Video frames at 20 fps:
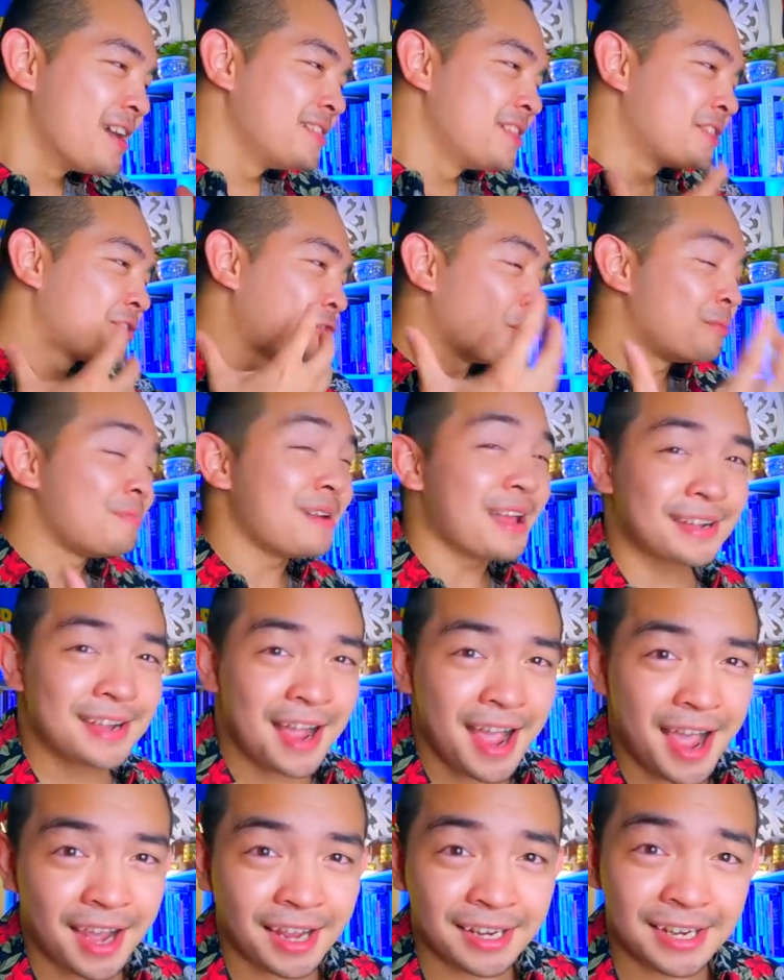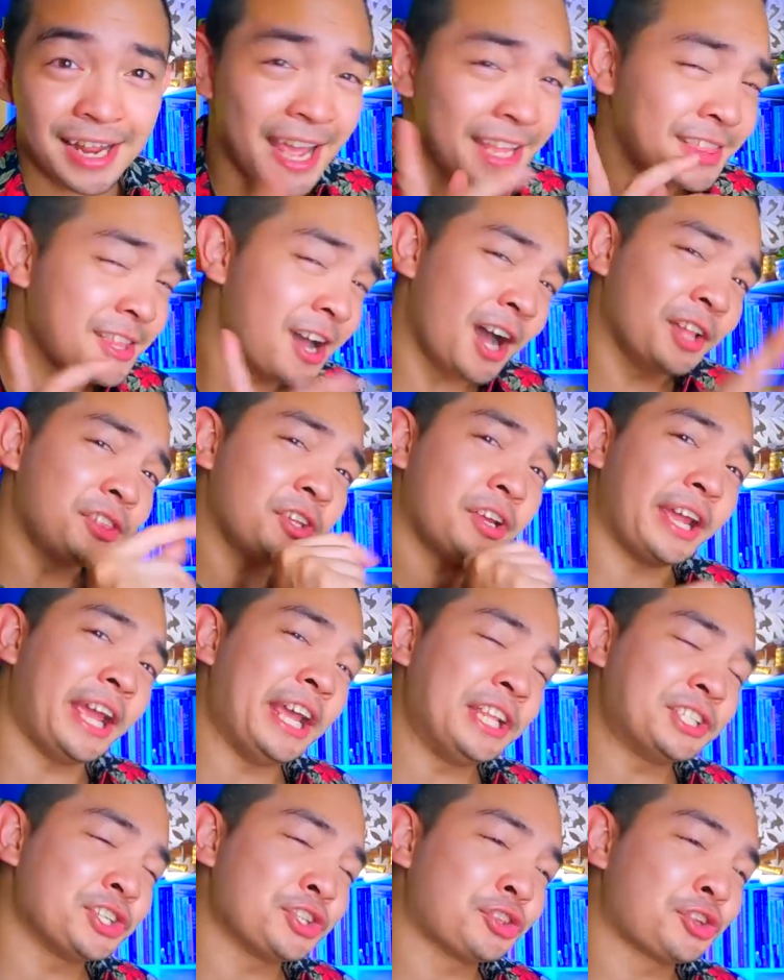the term Lakan and other
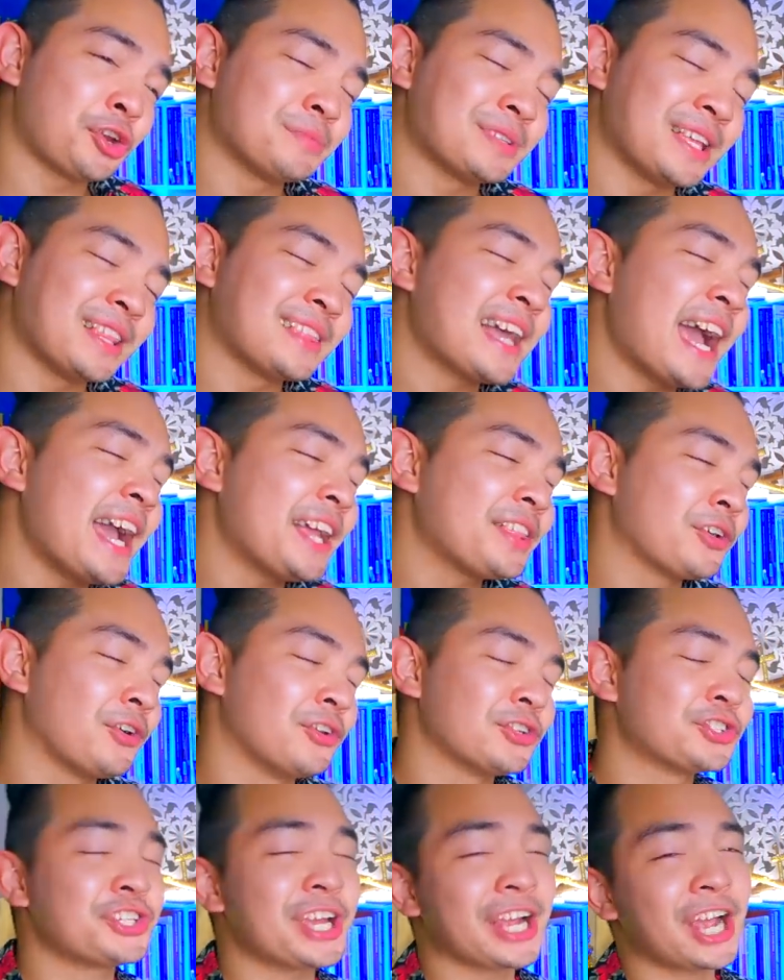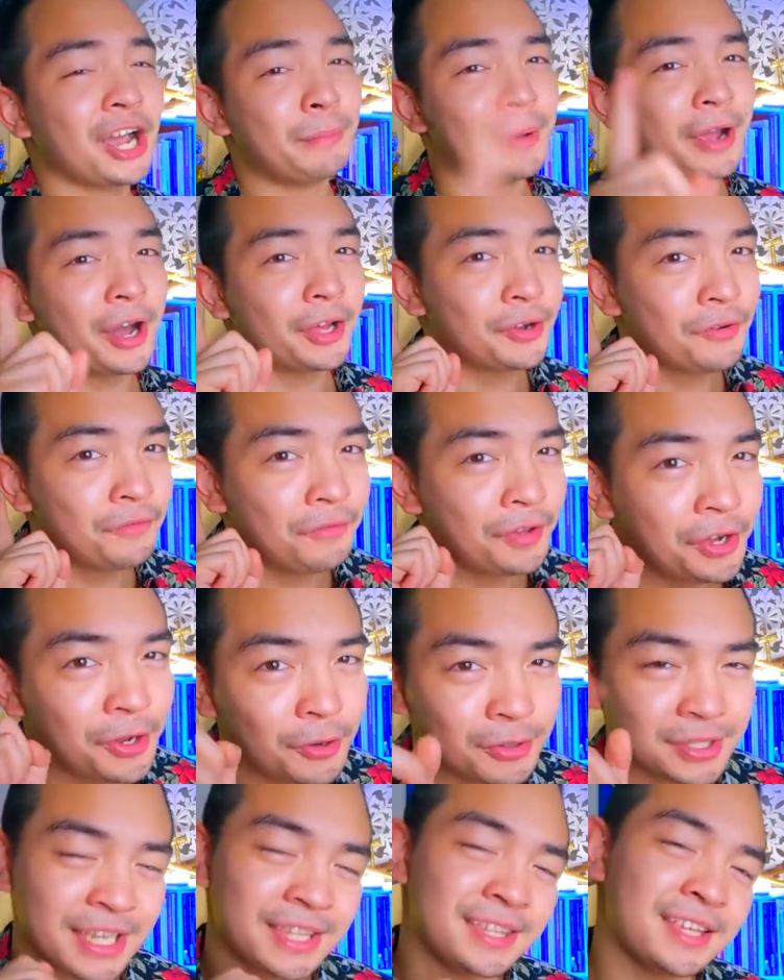ancient terms and titles, check out my other
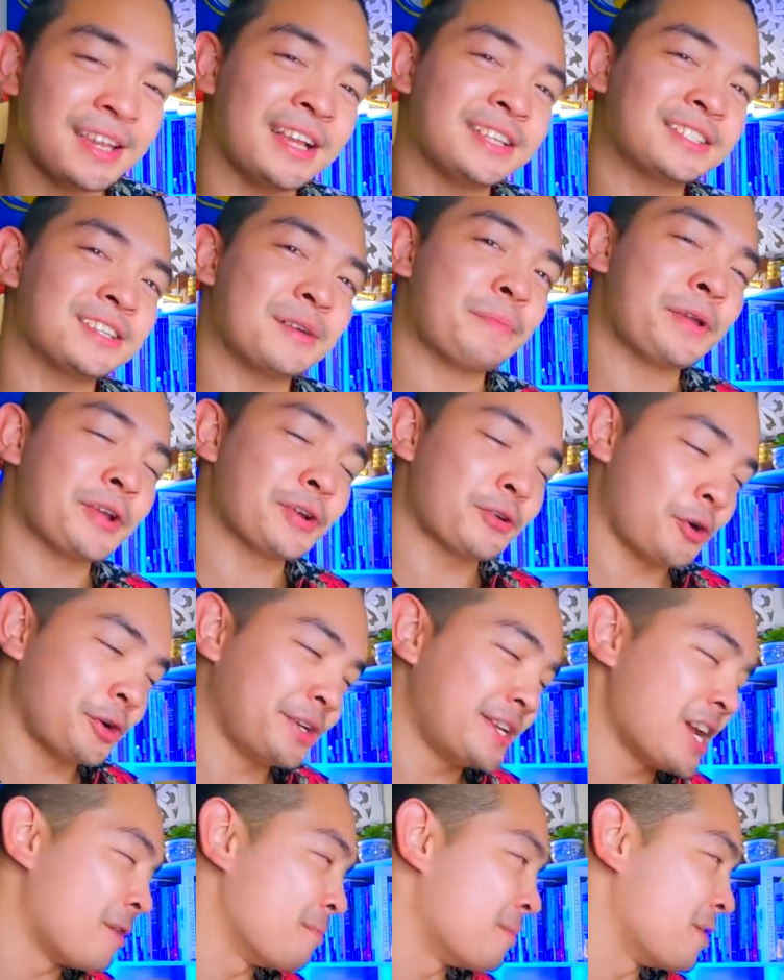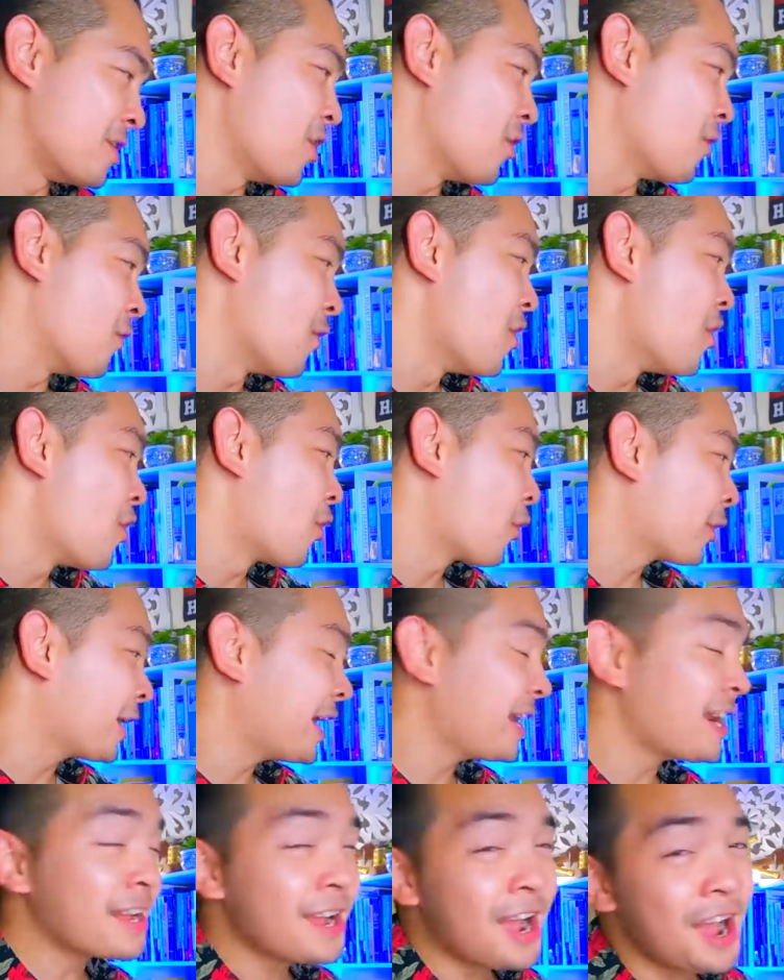videos in the links up here or down below, or
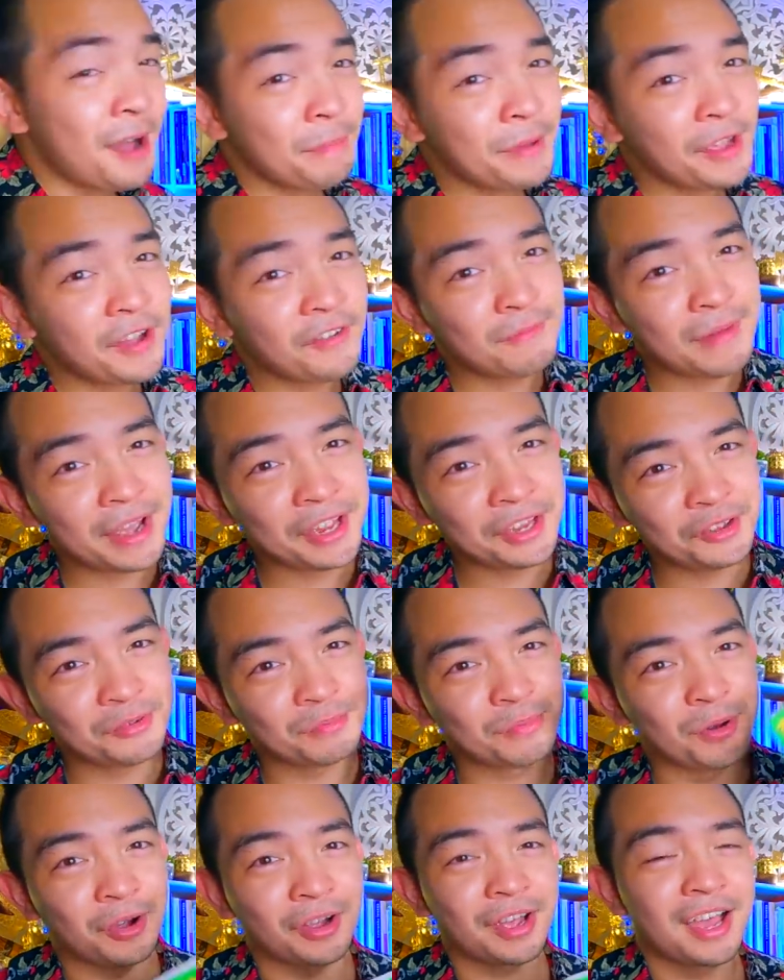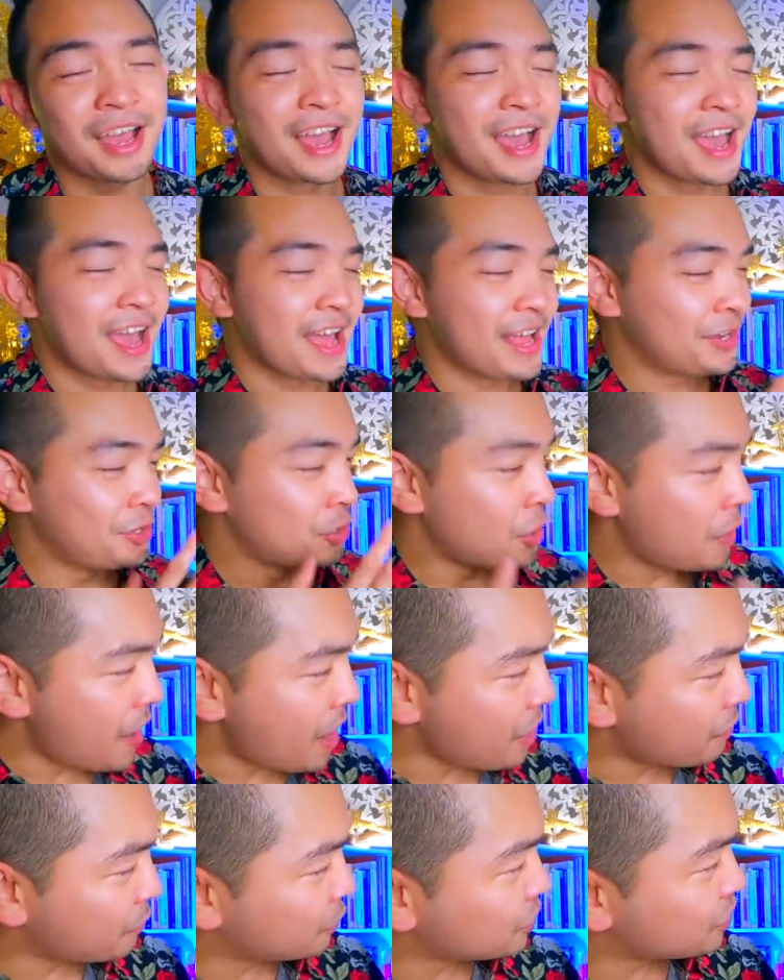get a copy of my new book, Know
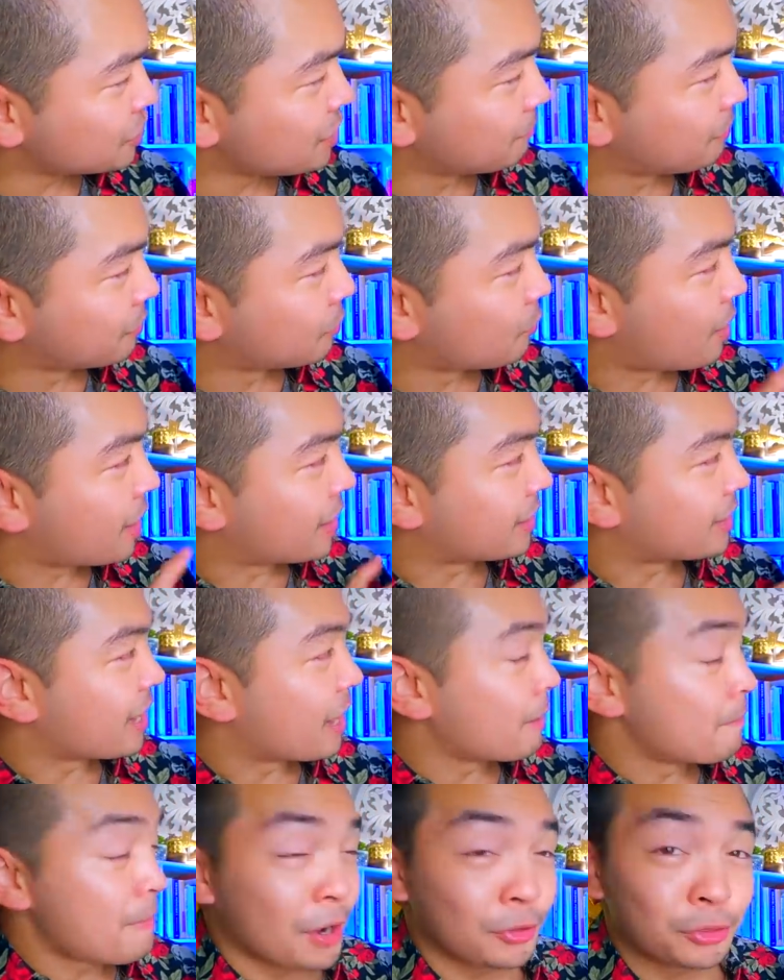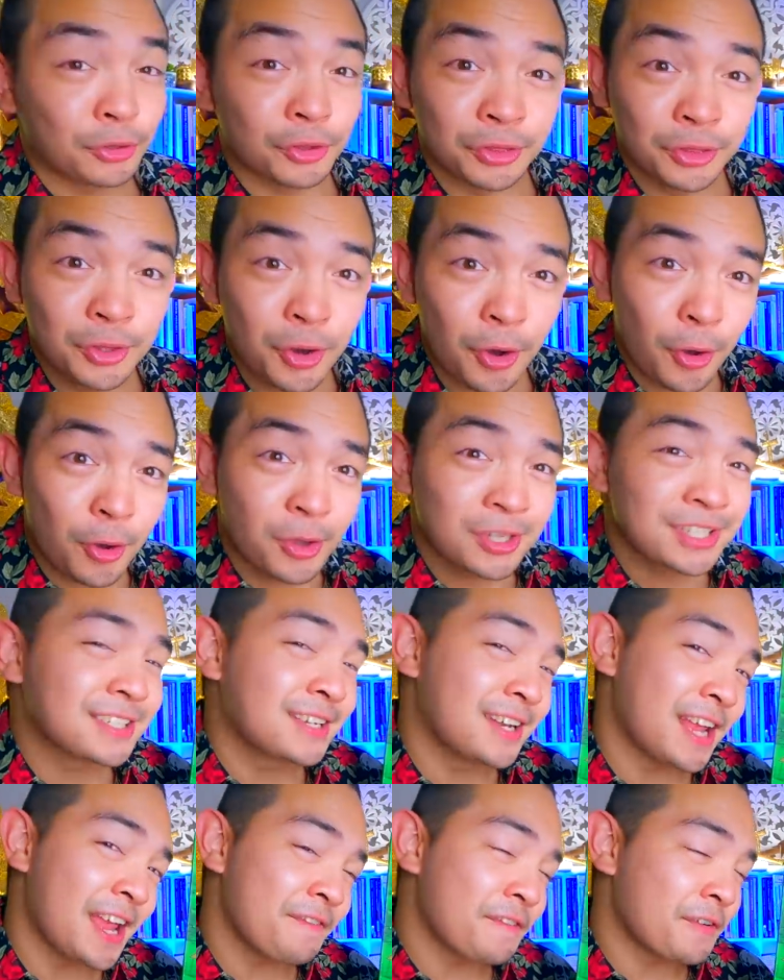Our Roots Number 1, about Tondo,
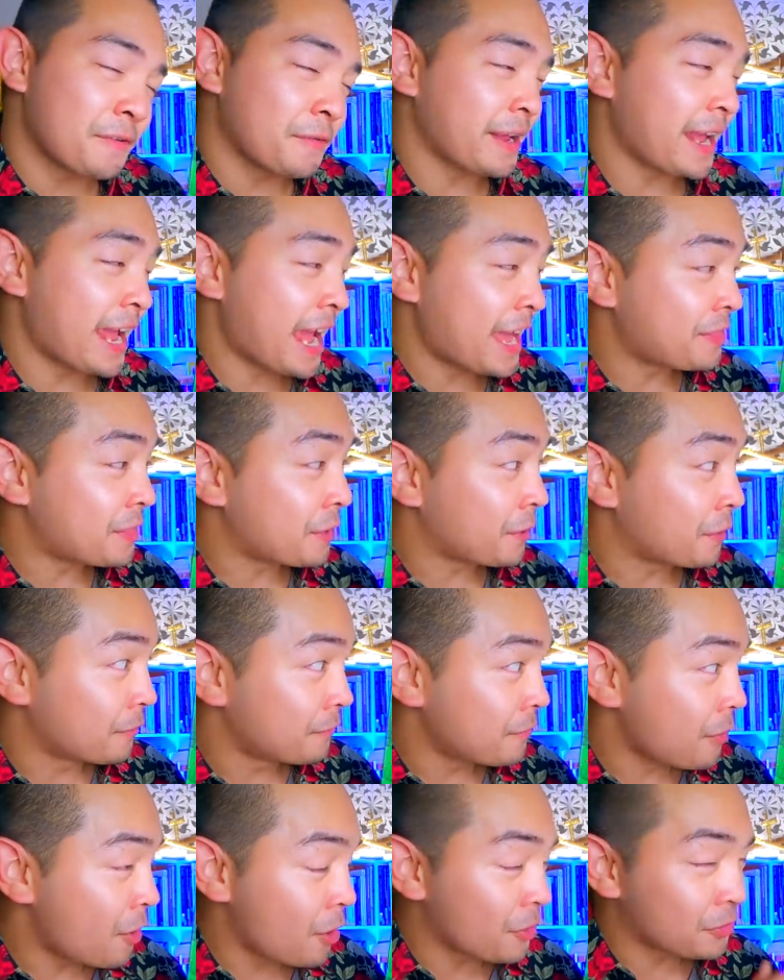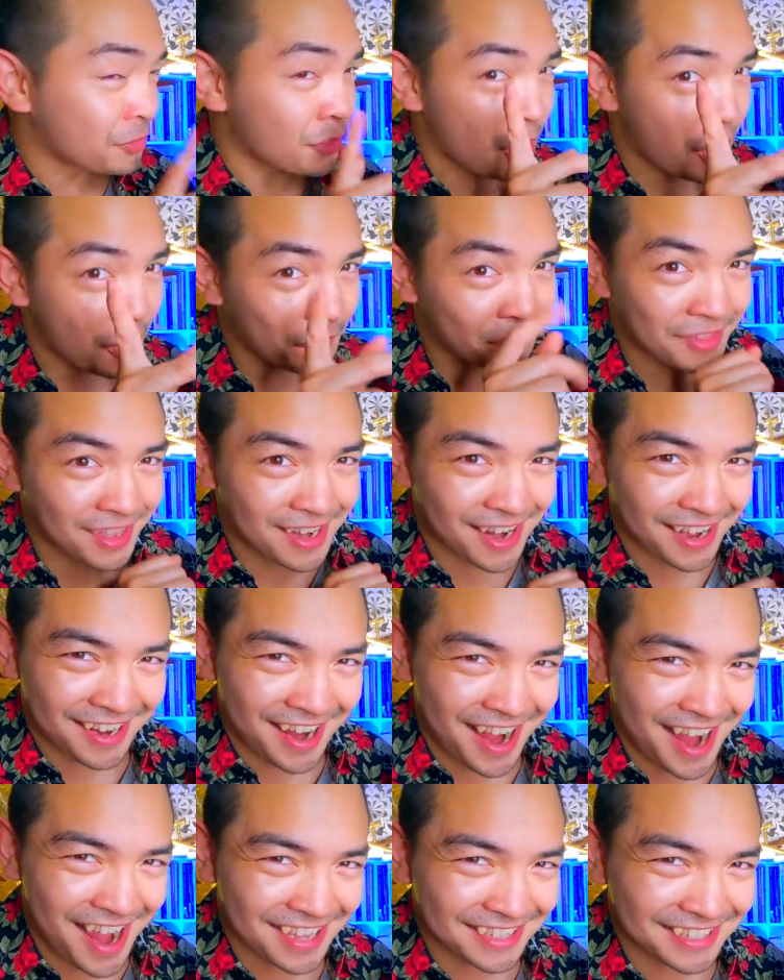slavery, and the revolt of the
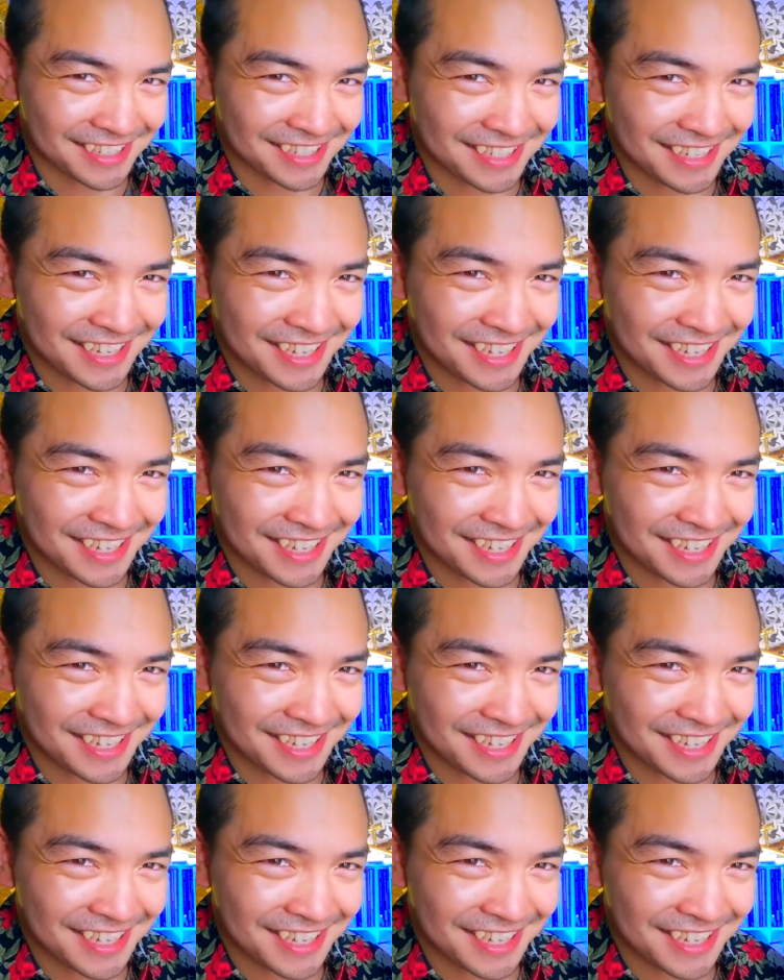Lakans.